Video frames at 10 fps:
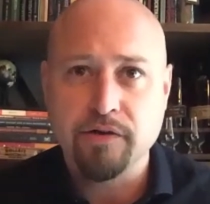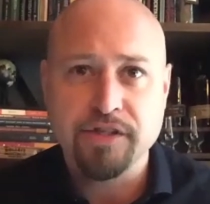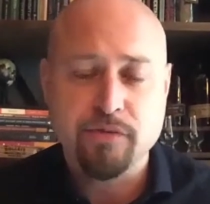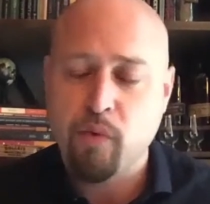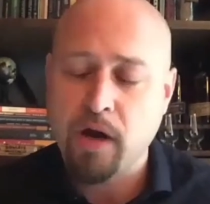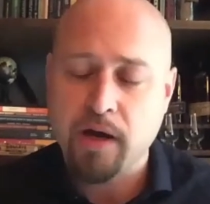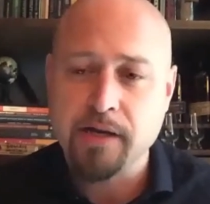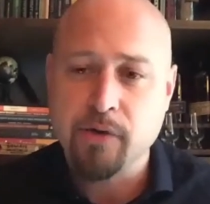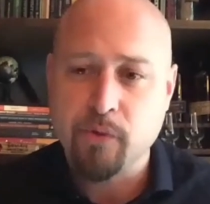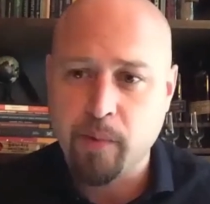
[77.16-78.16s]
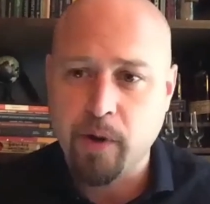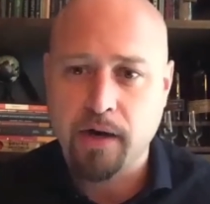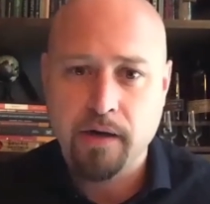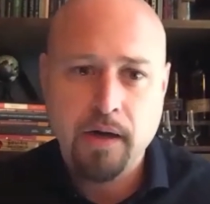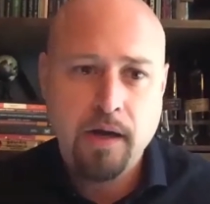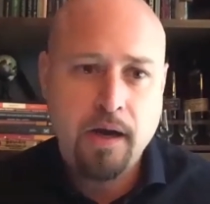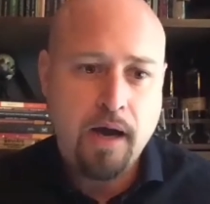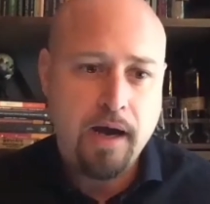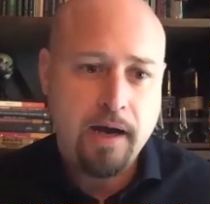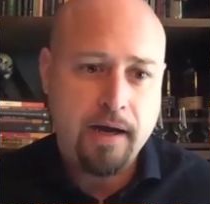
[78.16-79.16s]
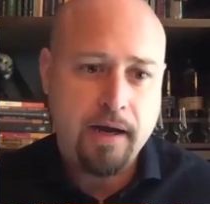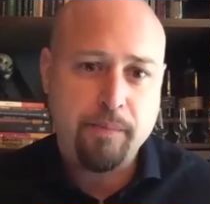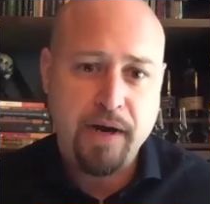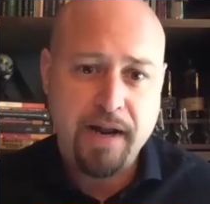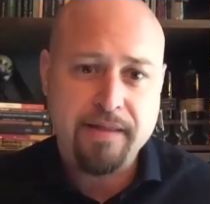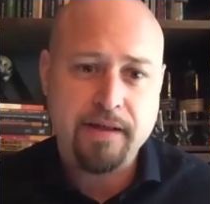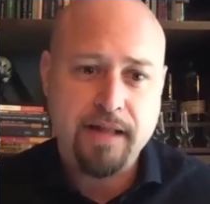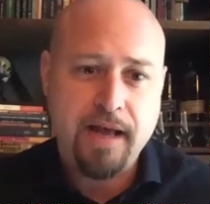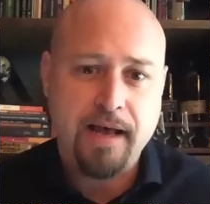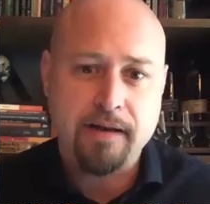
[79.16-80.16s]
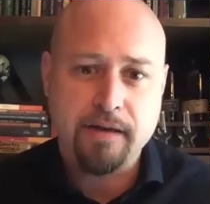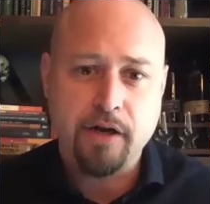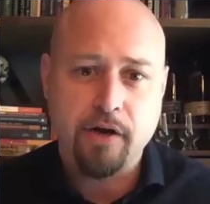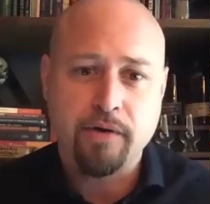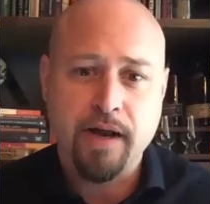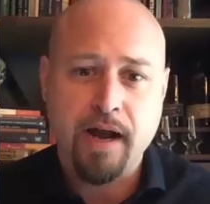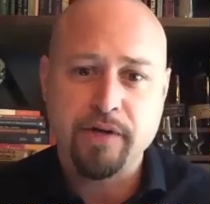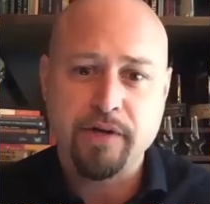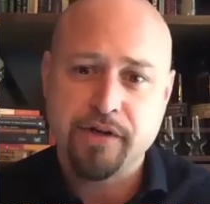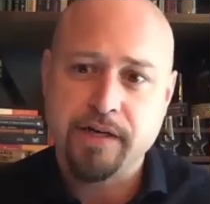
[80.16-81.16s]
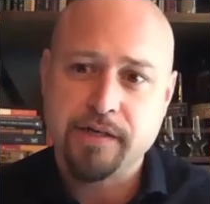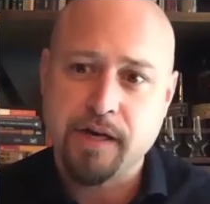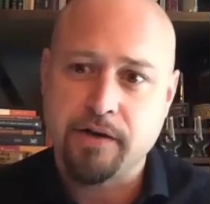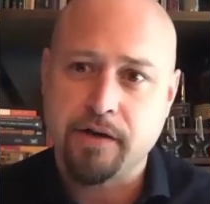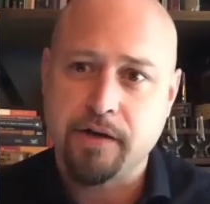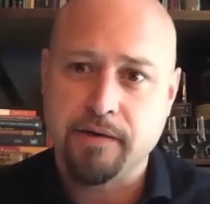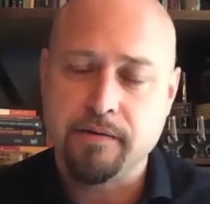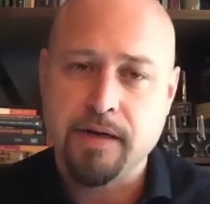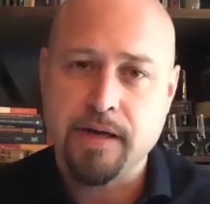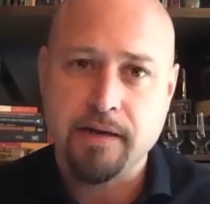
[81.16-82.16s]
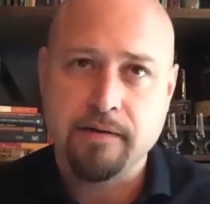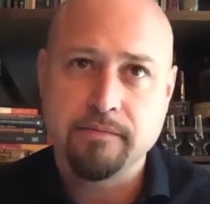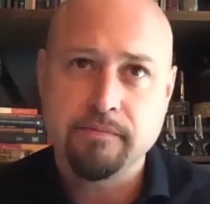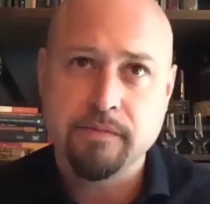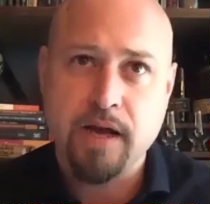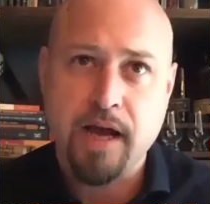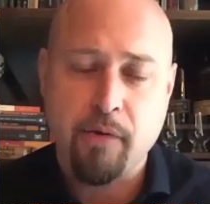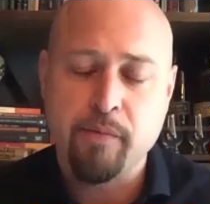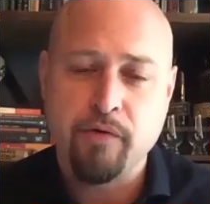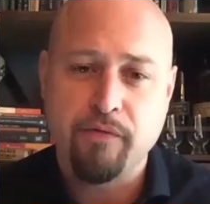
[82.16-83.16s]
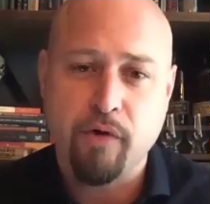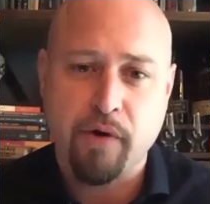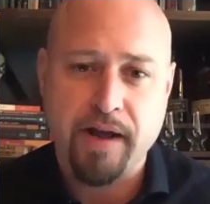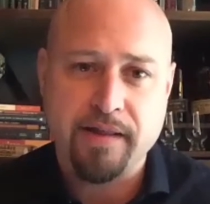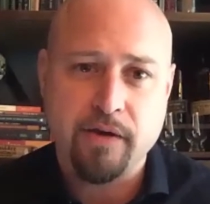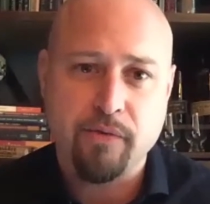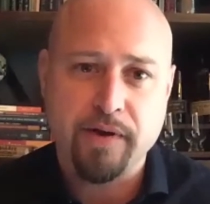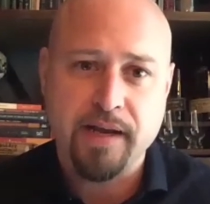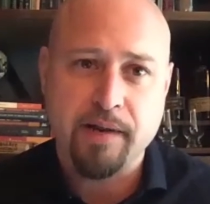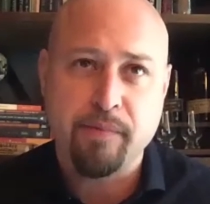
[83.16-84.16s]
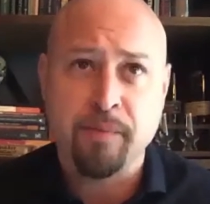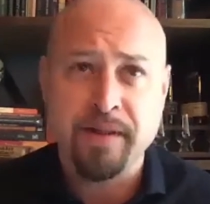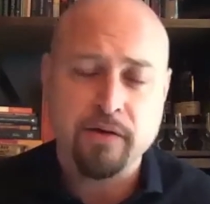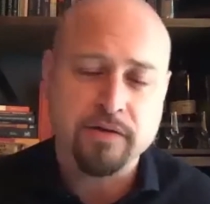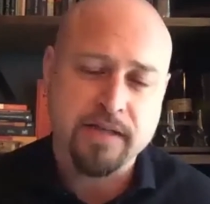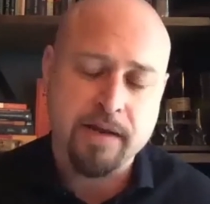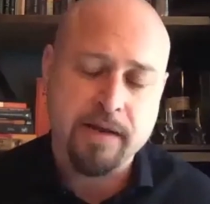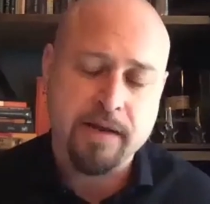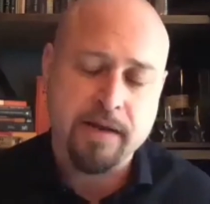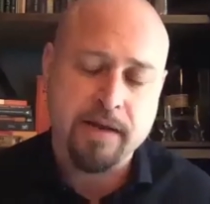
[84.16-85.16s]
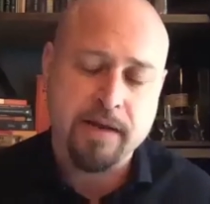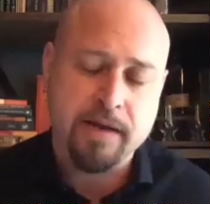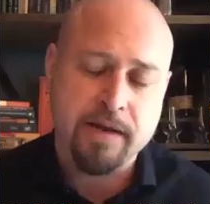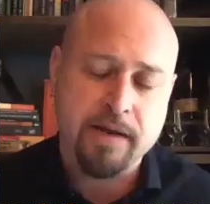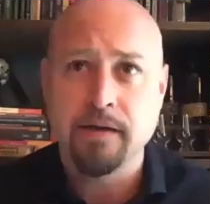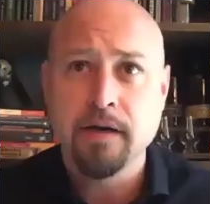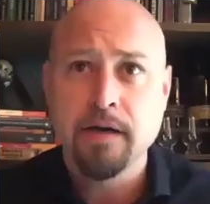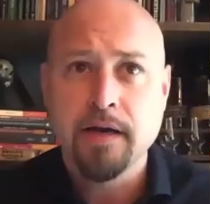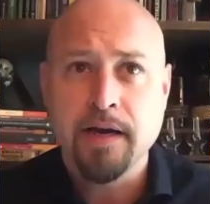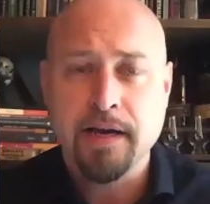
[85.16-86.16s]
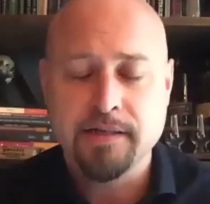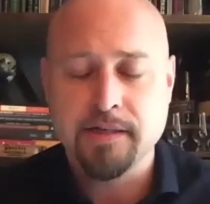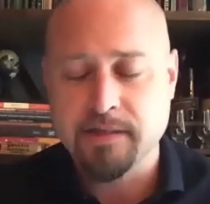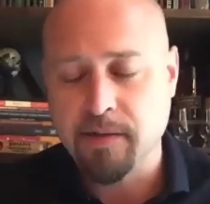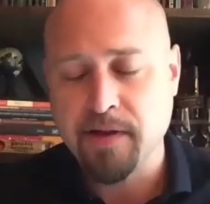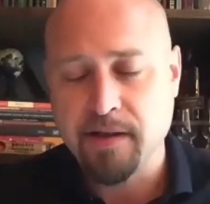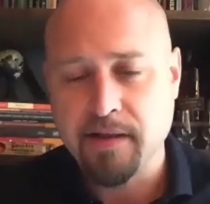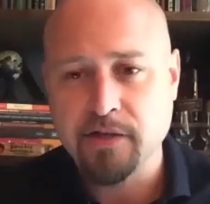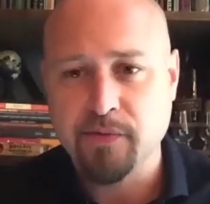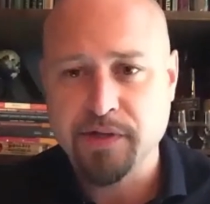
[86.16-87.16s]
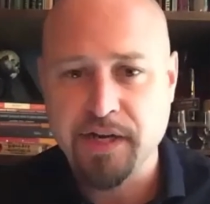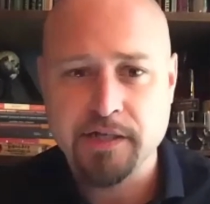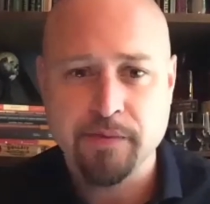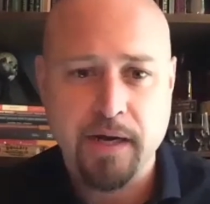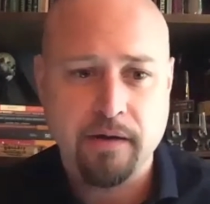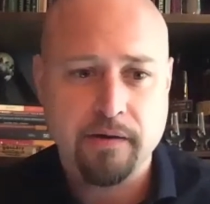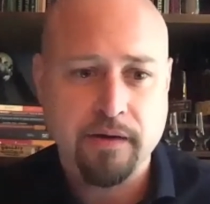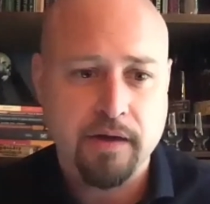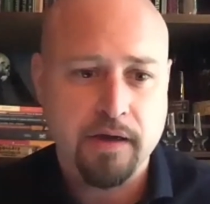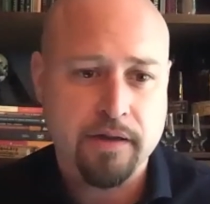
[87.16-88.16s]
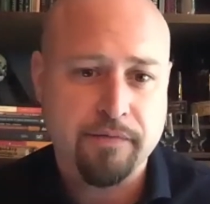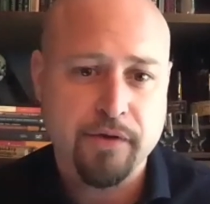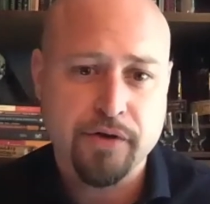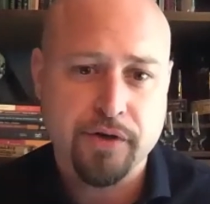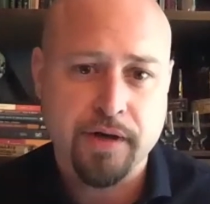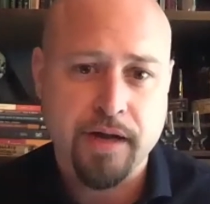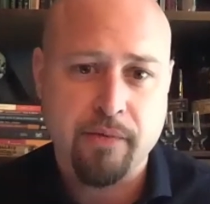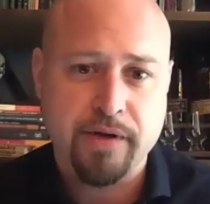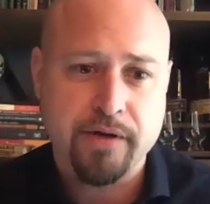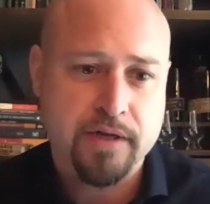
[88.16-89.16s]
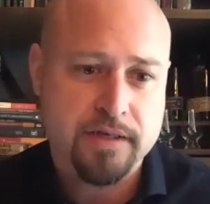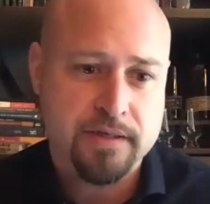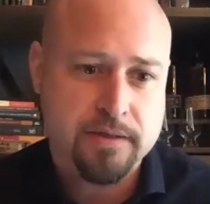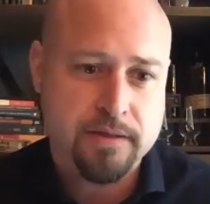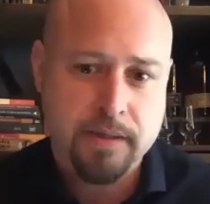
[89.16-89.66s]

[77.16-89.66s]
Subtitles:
just walking into a bar. But I think that, and how we treat each other and how we move forward, I think we can implement those same things into some of the things we change about the future and how we do this.